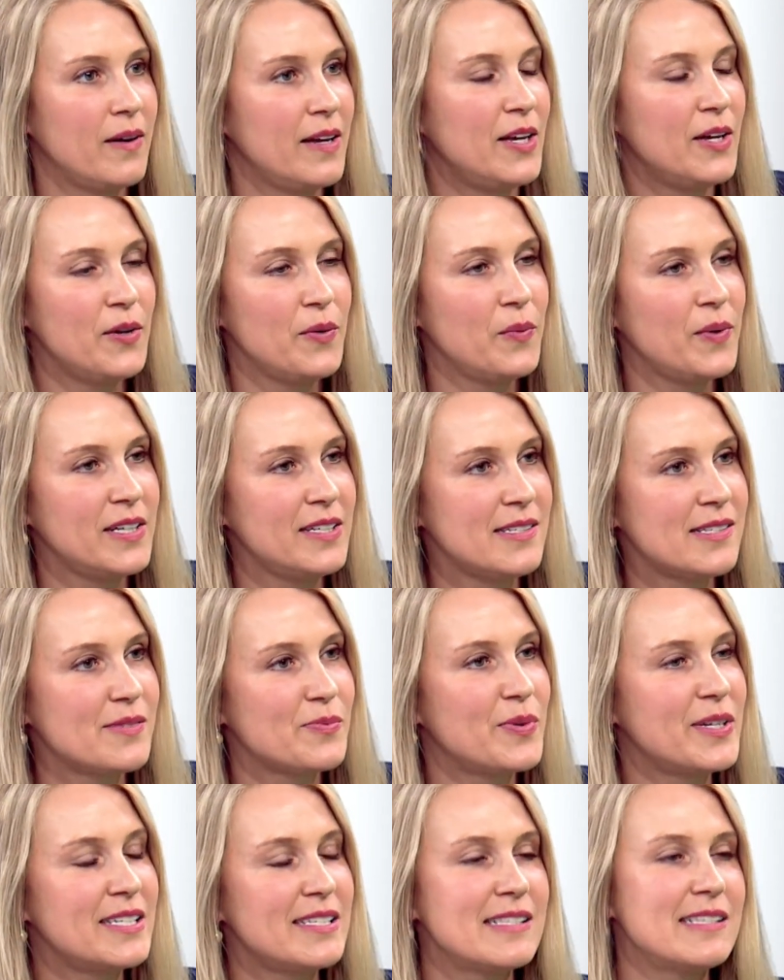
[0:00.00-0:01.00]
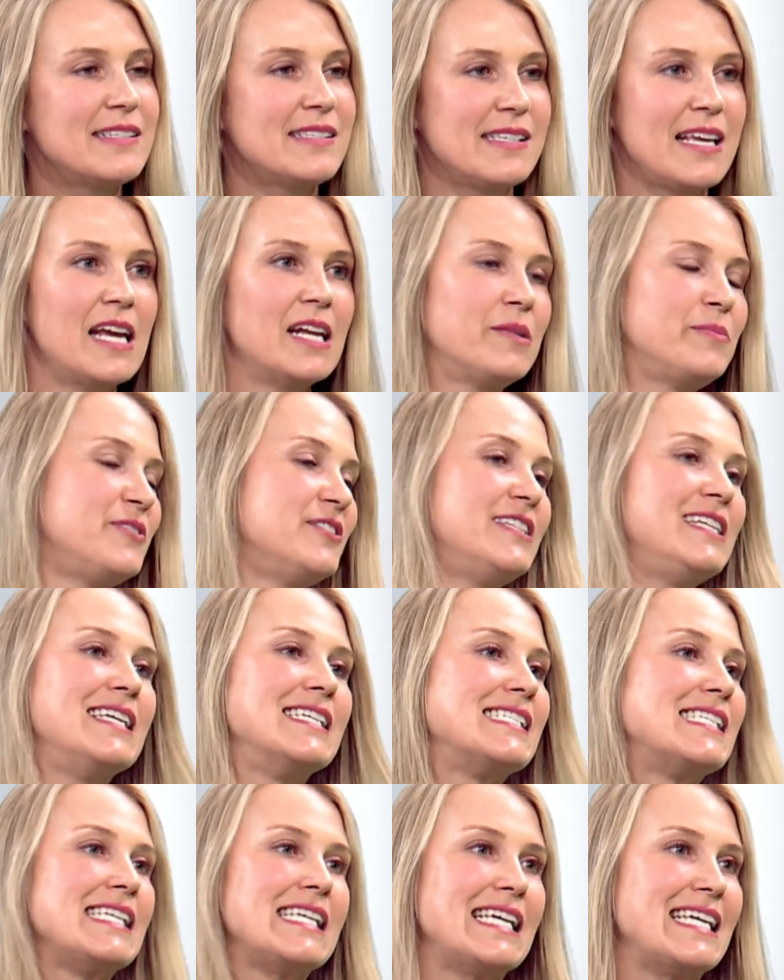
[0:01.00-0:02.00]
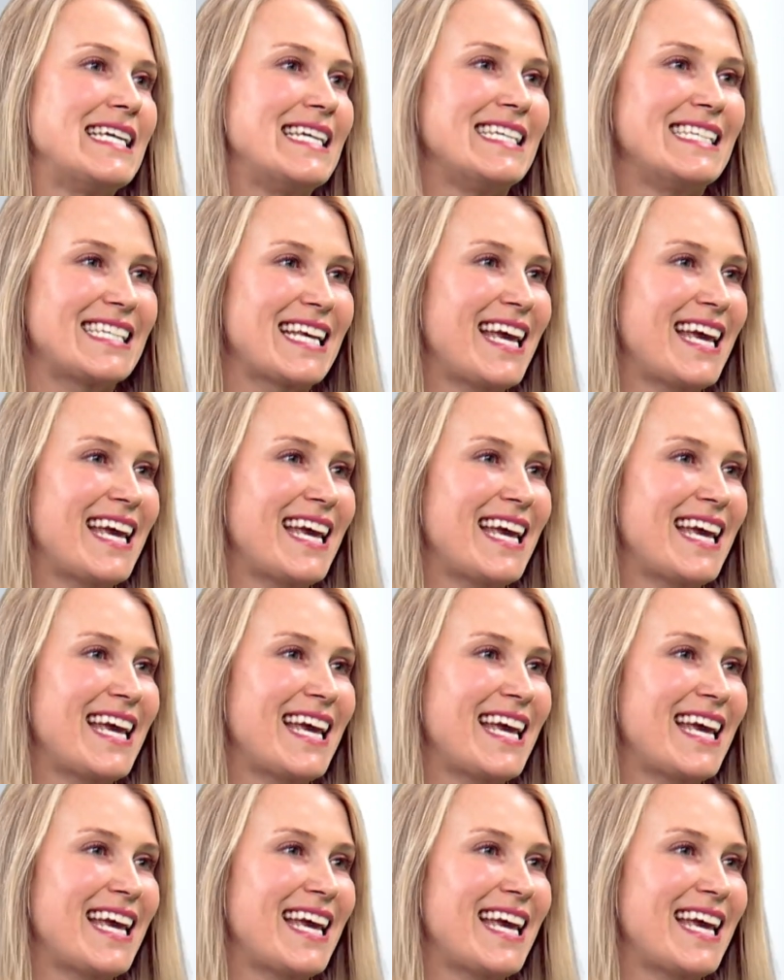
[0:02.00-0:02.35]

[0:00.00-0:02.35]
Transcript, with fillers: you know, what is what does this animal need to eat?